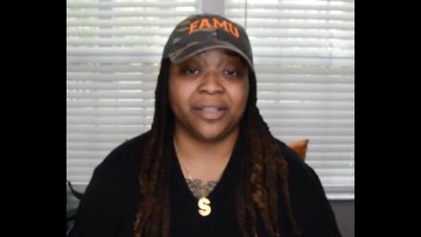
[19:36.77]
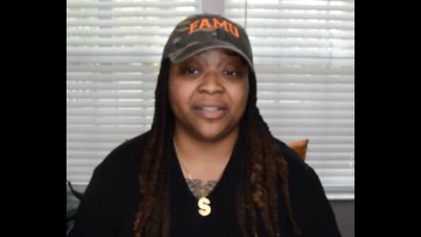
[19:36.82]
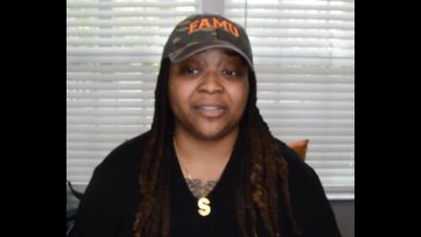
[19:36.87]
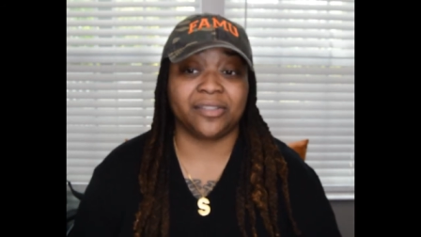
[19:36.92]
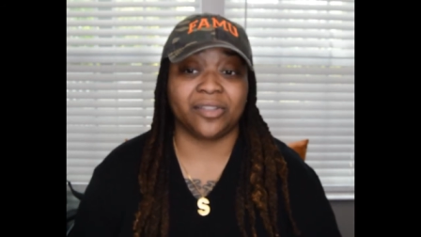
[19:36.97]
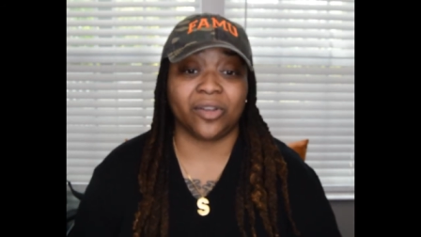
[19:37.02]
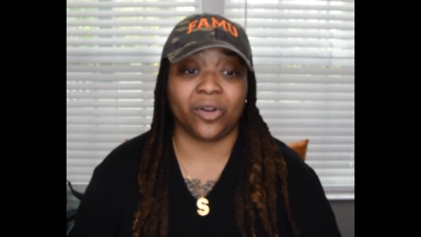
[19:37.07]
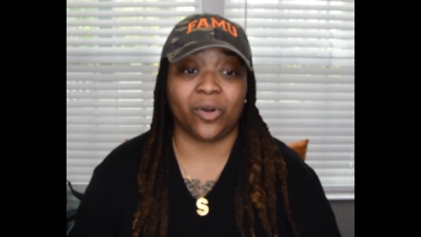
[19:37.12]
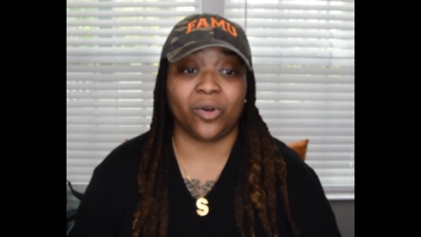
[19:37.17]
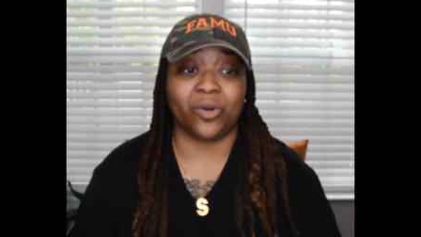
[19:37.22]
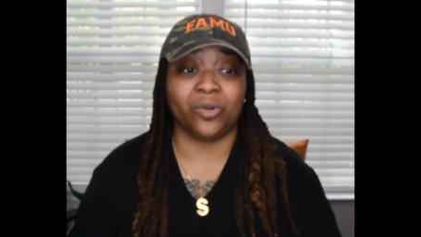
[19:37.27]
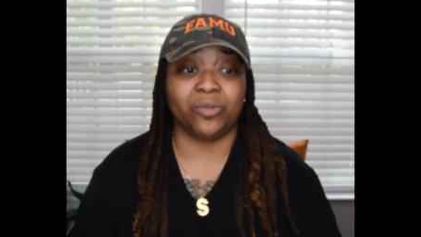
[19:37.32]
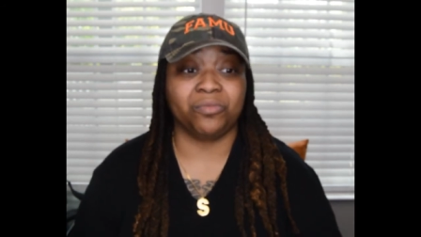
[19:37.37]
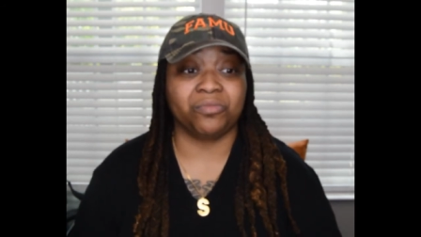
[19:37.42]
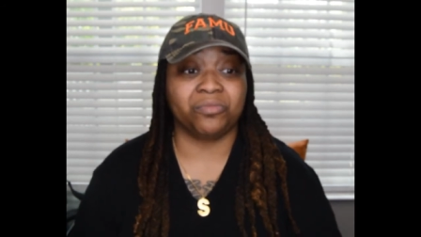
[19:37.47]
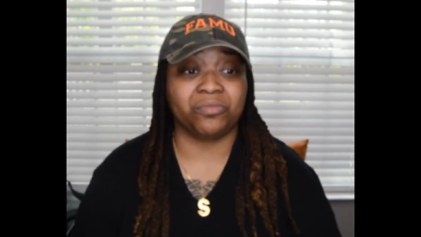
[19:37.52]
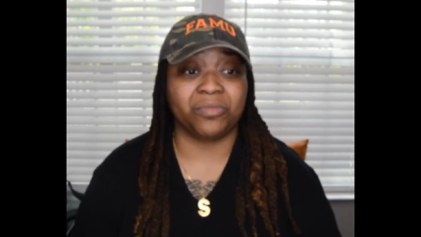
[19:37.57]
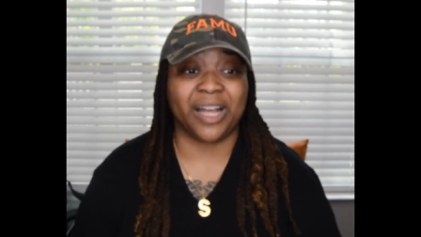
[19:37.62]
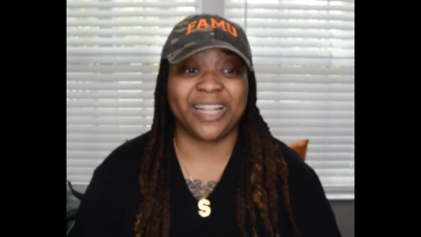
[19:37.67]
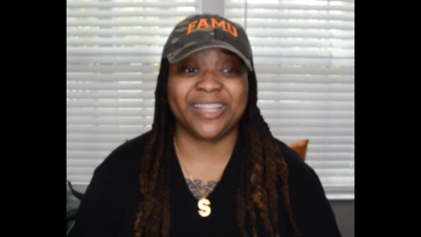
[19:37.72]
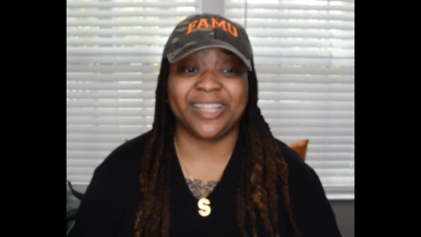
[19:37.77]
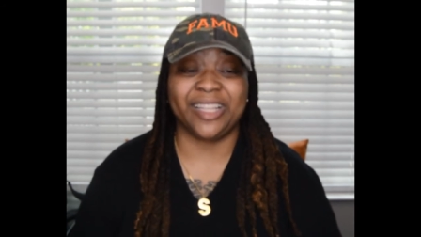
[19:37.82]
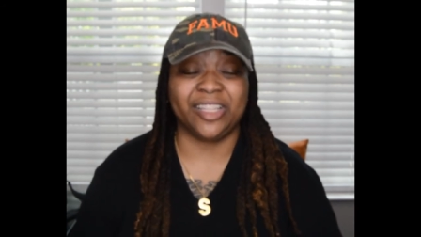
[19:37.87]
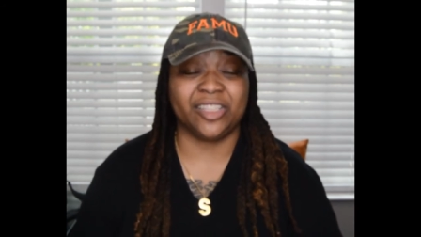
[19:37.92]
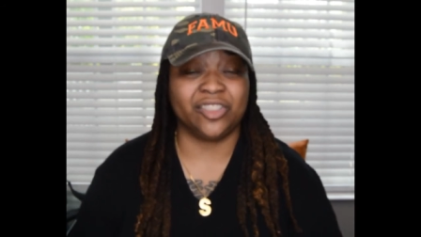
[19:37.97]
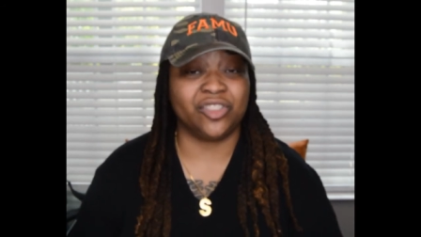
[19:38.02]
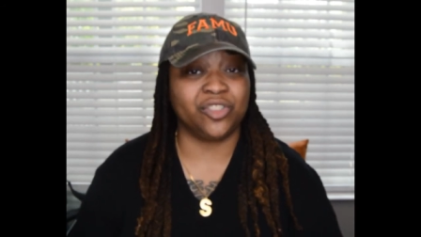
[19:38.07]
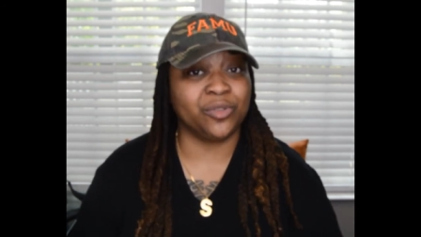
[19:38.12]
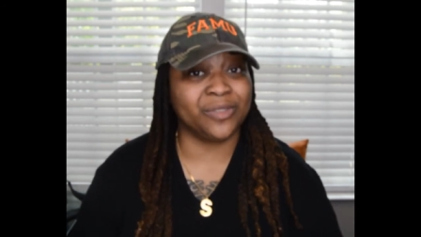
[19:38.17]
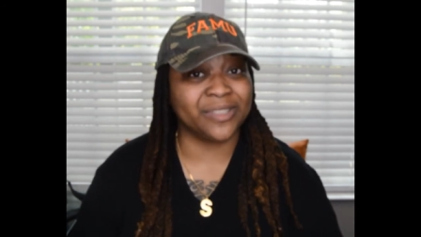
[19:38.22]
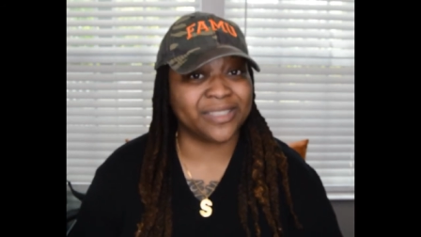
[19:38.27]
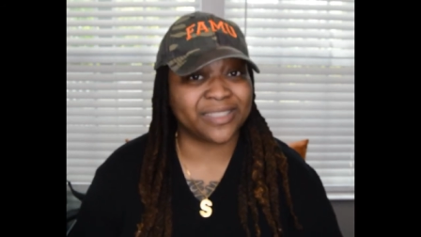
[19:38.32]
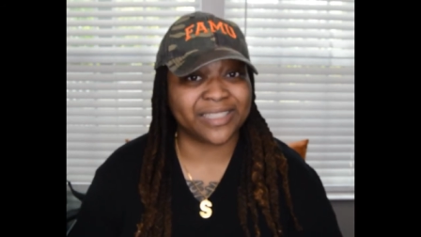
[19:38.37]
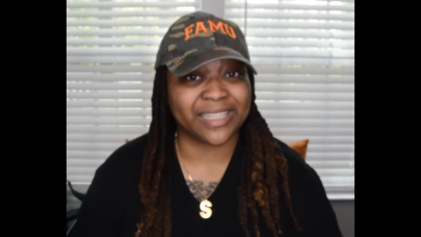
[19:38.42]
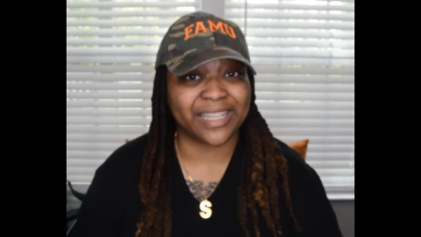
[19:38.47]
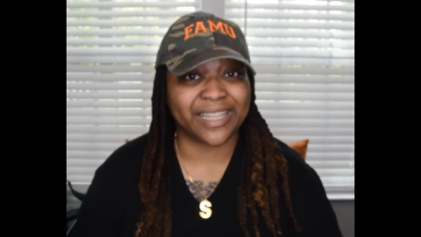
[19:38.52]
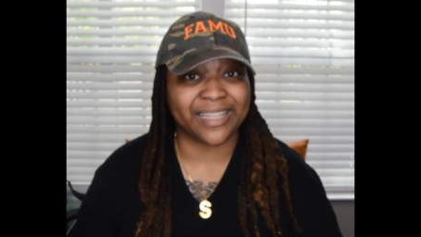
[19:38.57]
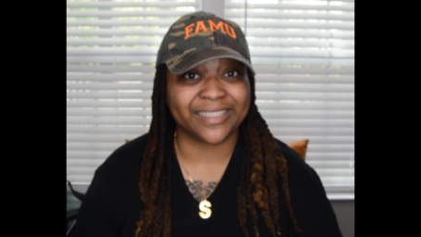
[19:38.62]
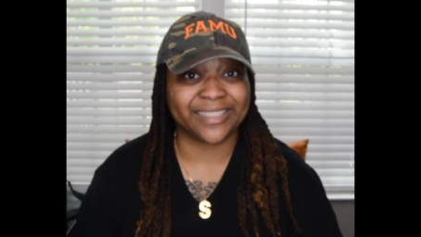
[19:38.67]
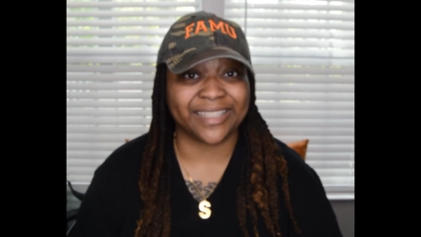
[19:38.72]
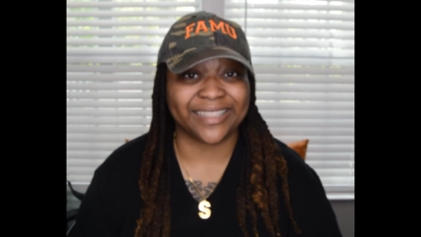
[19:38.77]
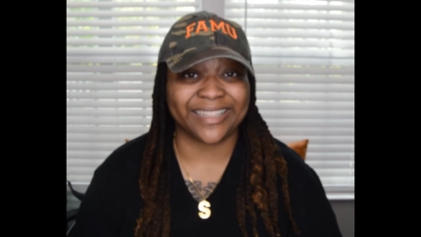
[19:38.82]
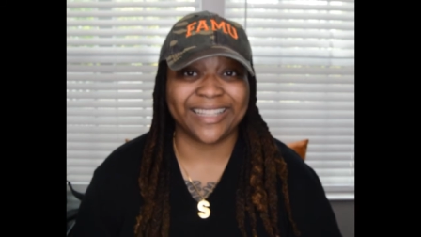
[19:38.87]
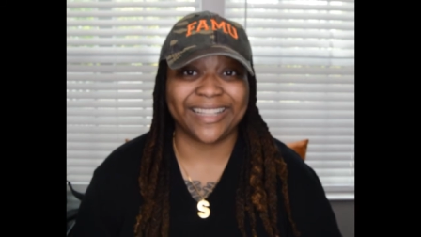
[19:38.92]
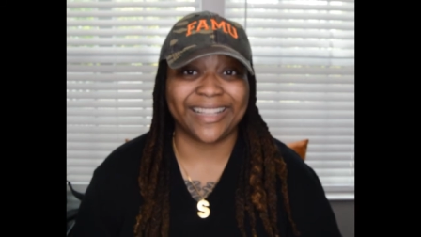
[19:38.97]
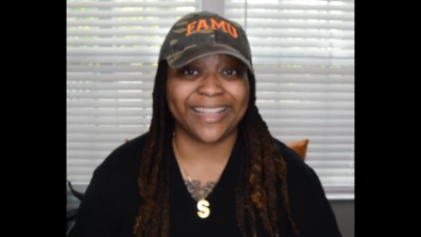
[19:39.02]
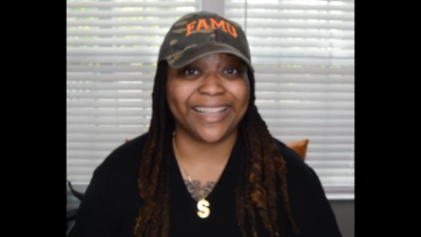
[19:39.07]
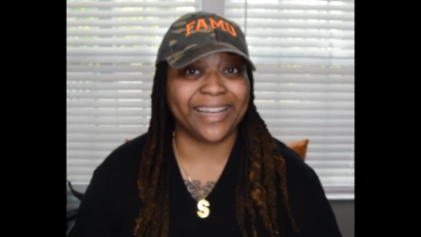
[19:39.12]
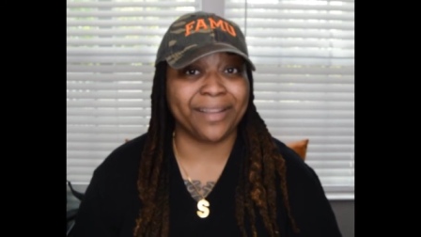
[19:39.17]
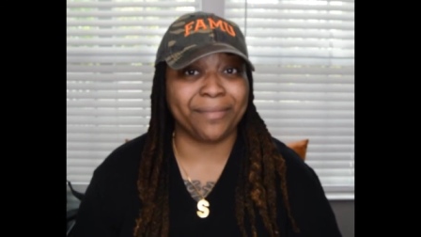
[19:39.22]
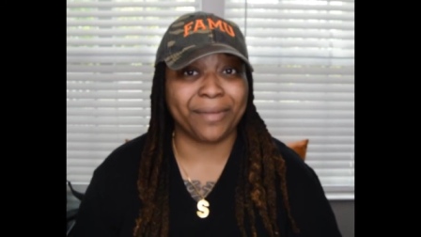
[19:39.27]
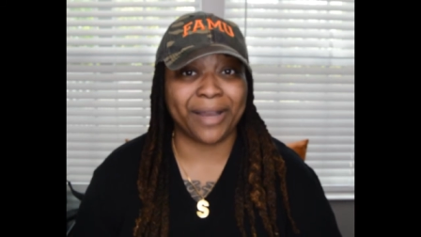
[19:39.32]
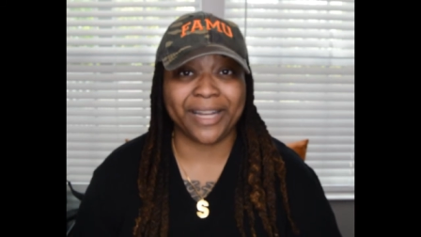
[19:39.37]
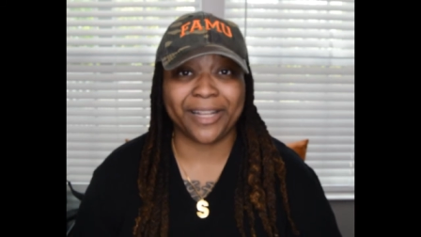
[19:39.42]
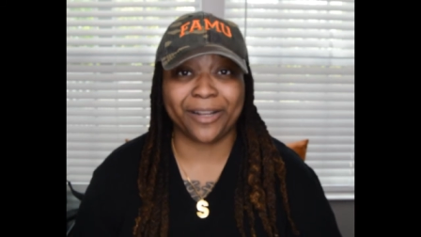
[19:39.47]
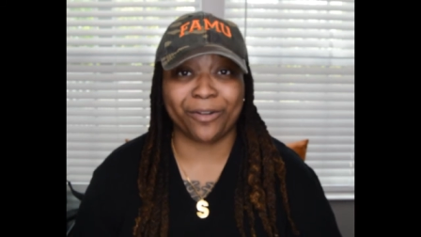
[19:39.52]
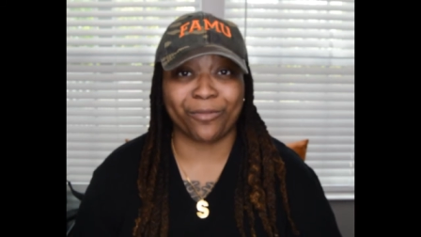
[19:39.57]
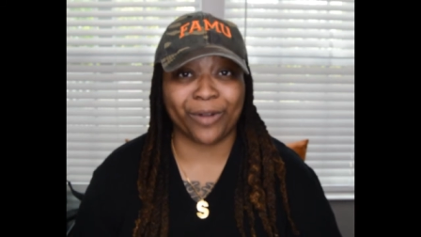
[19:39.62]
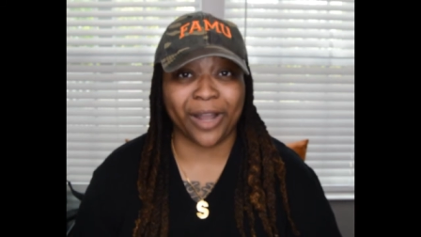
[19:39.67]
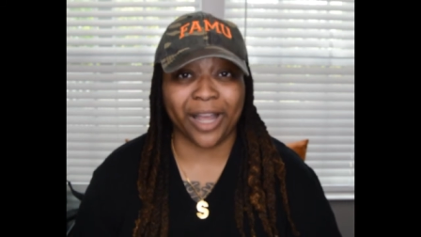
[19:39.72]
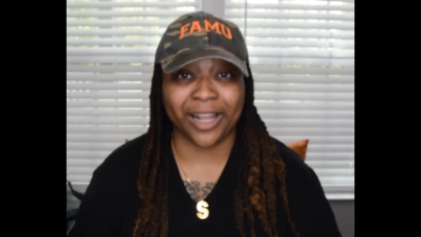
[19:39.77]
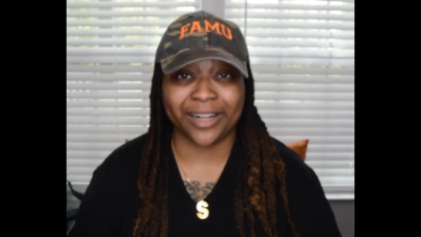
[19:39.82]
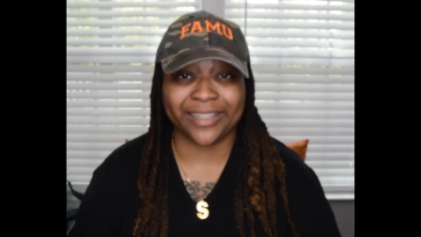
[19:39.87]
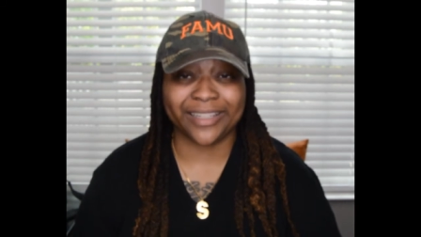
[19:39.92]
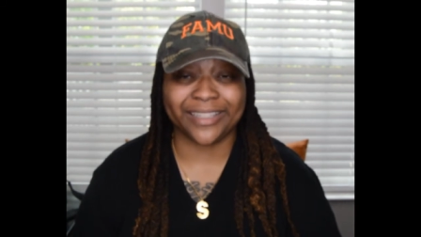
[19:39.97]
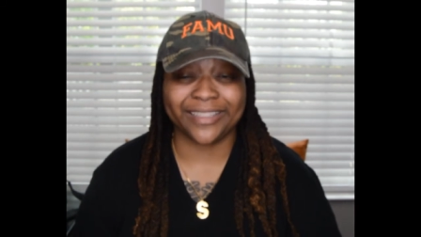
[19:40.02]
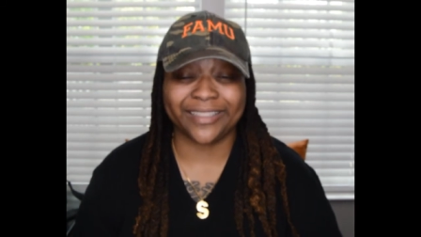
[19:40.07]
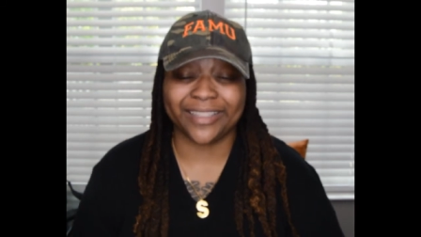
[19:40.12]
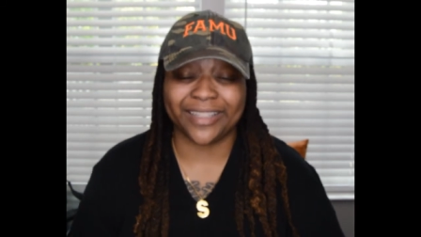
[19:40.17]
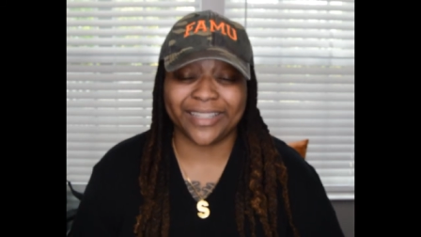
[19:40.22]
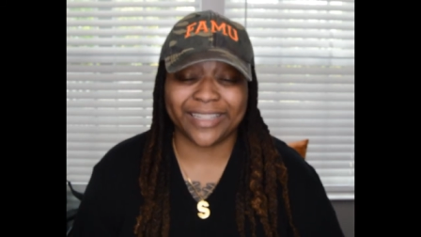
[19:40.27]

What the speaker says: So I think it's unisex. I think anybody can rock this.